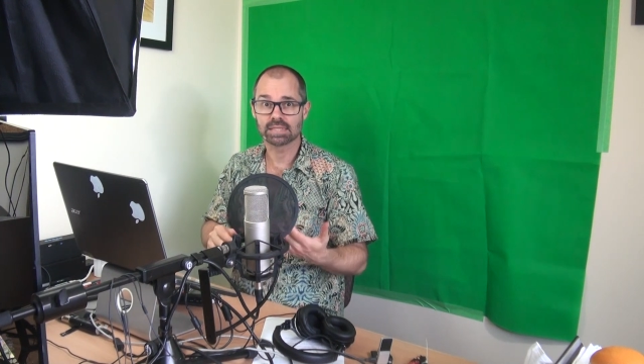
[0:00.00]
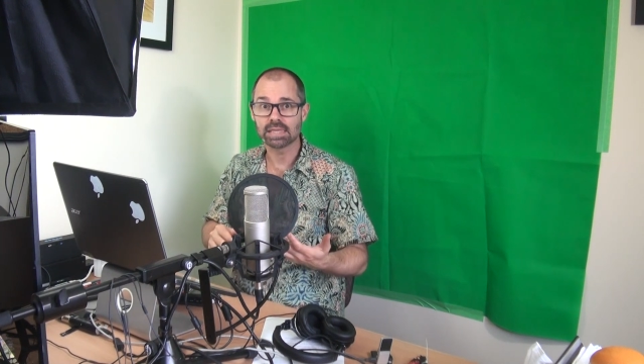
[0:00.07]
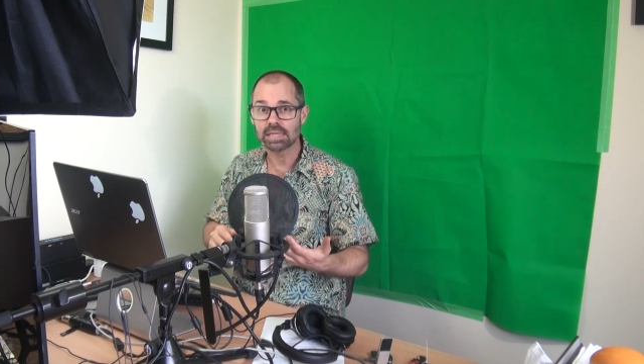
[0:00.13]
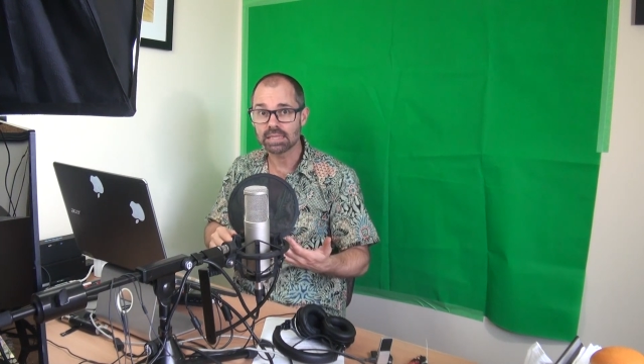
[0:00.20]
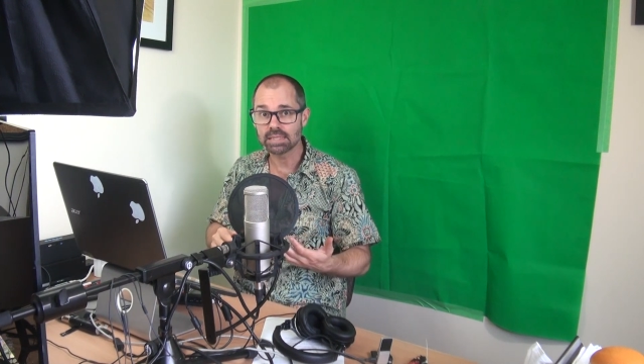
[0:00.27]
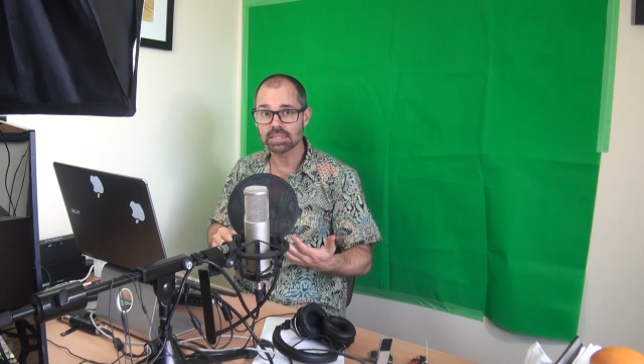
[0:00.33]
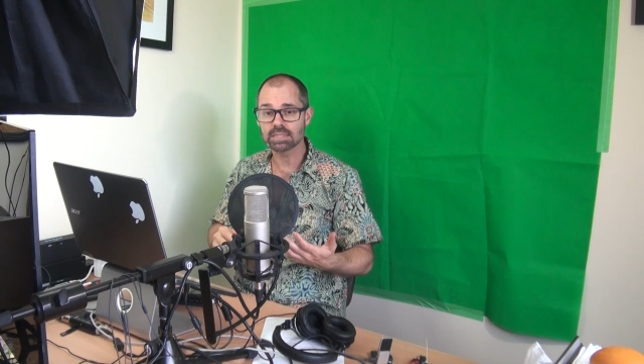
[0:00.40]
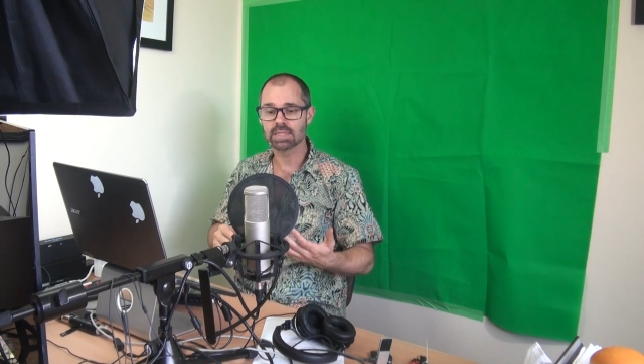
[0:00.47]

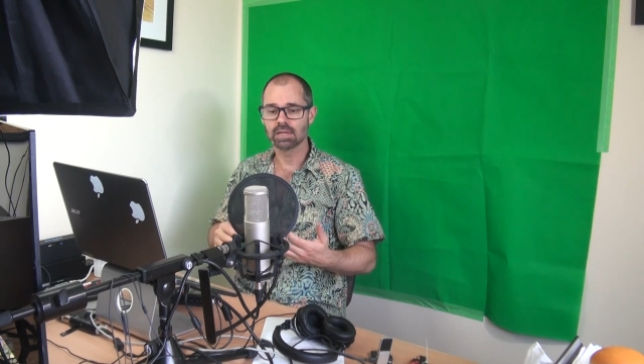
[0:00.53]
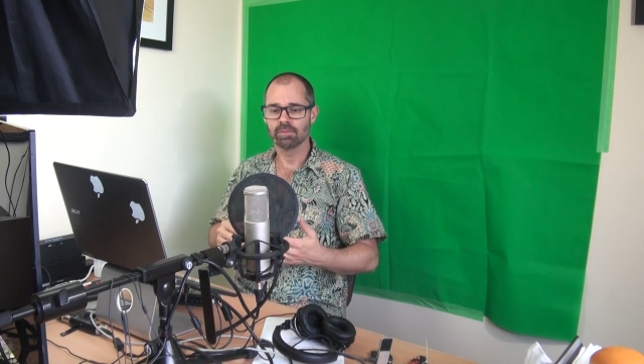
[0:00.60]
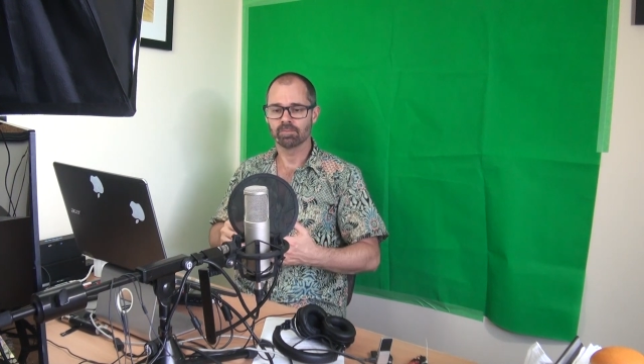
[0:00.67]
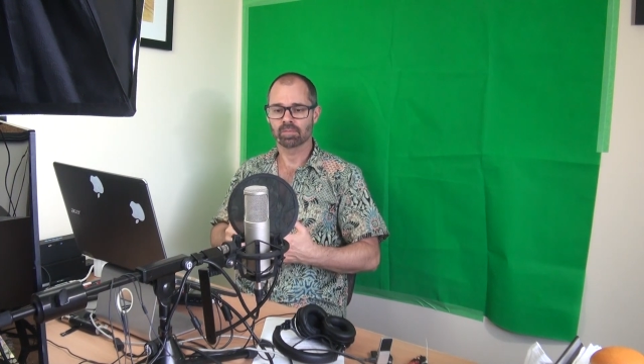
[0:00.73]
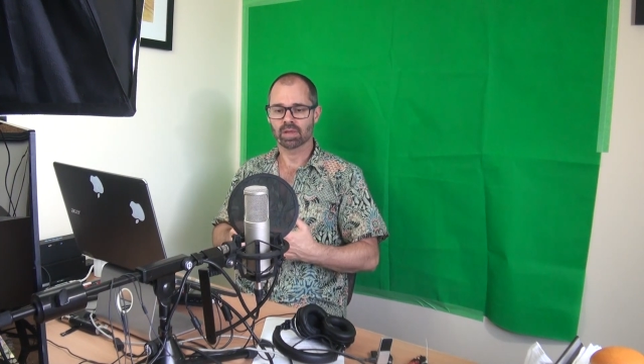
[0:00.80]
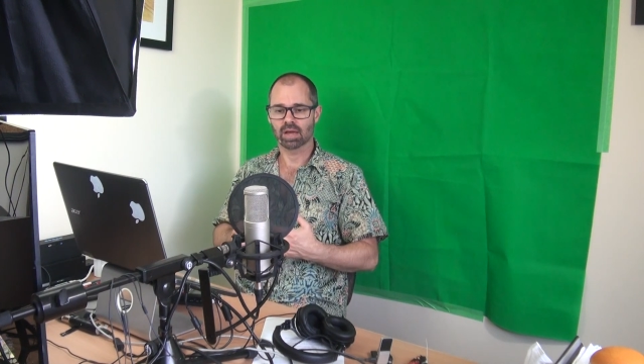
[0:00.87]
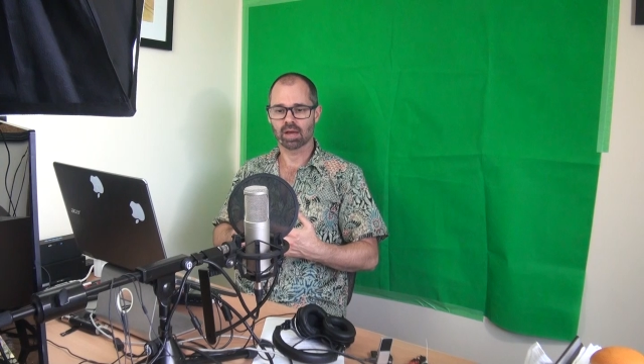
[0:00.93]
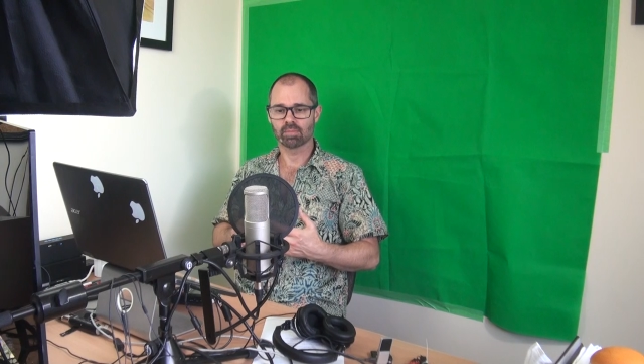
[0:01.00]
T's
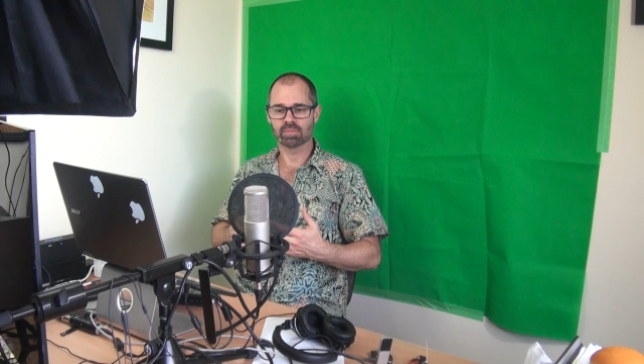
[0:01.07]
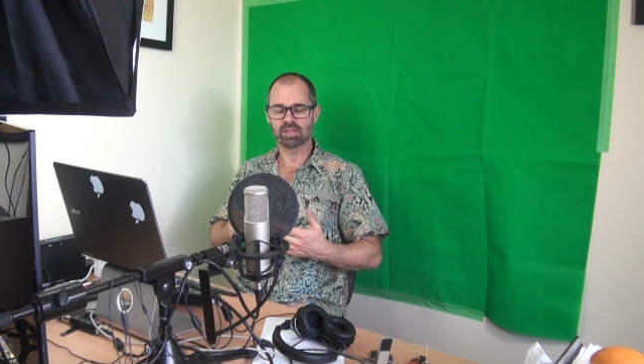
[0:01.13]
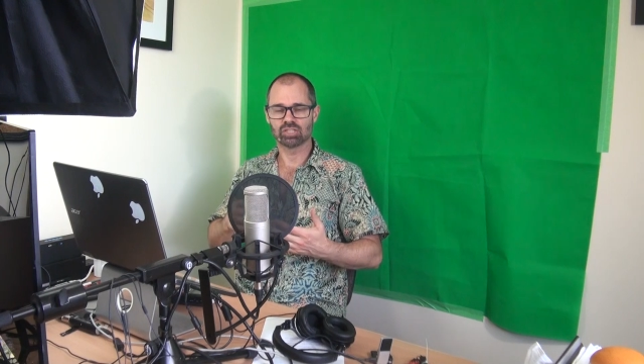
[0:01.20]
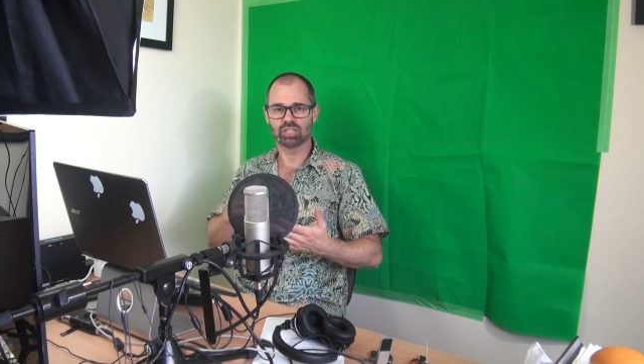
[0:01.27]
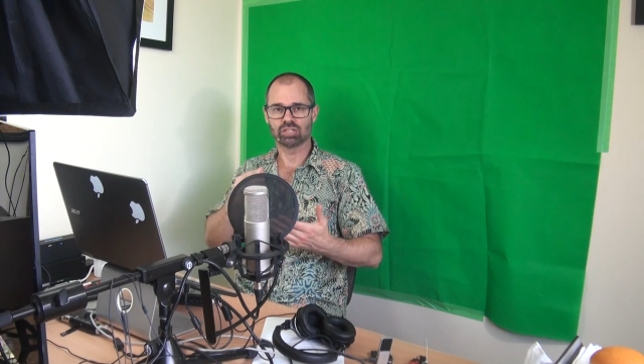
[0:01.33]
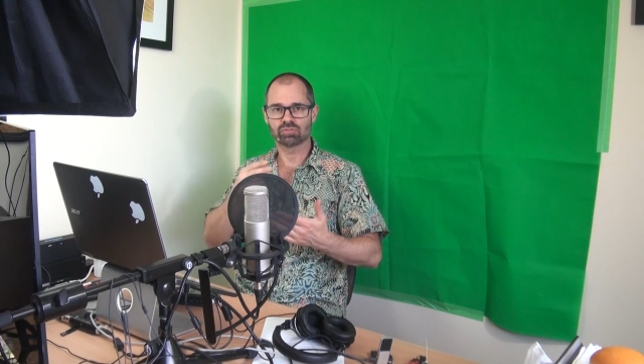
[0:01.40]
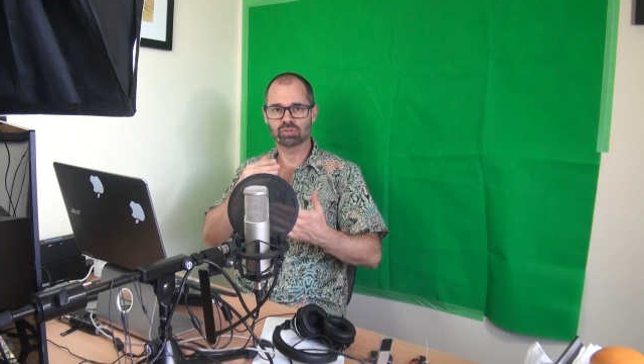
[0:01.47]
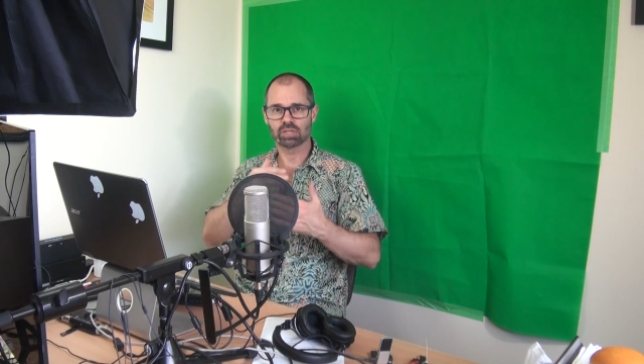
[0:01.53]
that
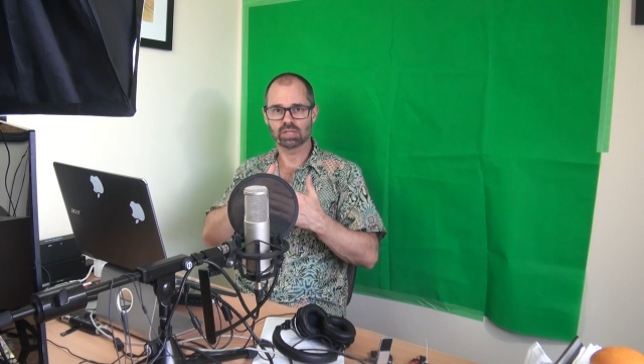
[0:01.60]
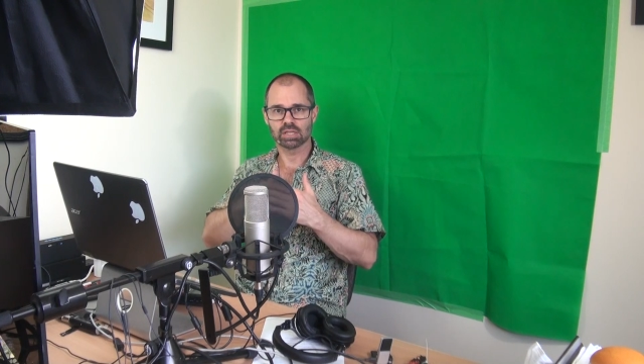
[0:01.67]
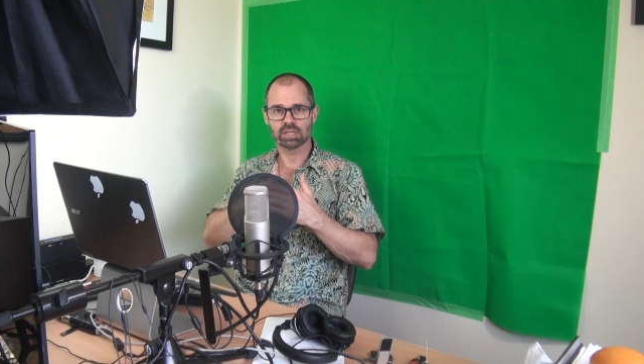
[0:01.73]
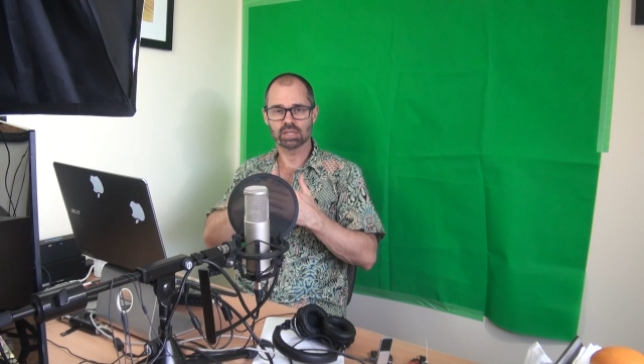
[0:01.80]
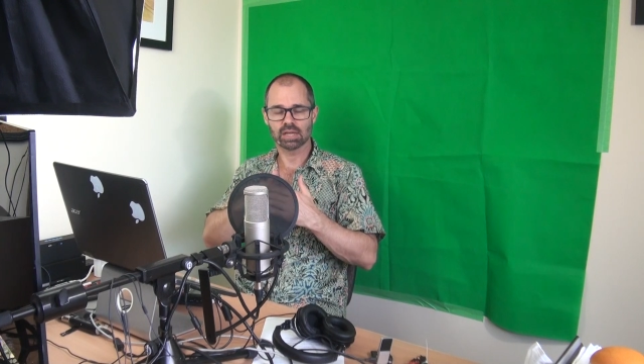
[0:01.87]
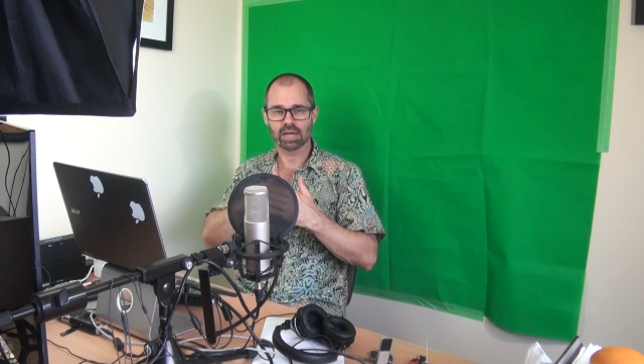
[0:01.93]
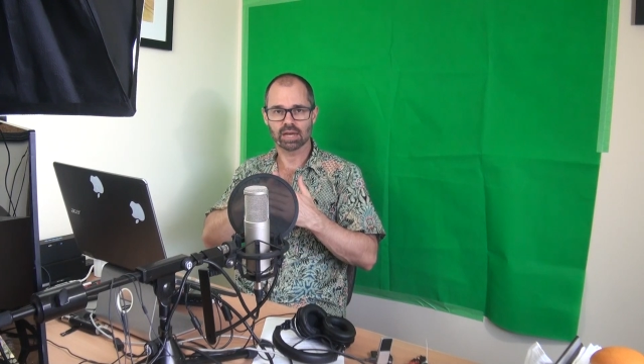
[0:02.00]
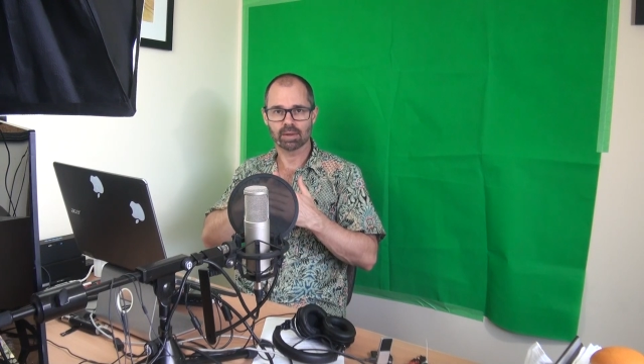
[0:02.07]

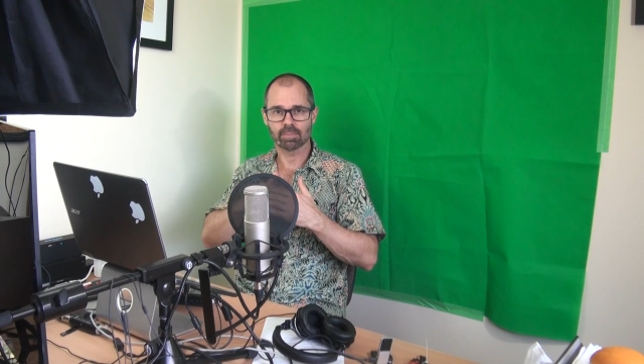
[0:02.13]
generally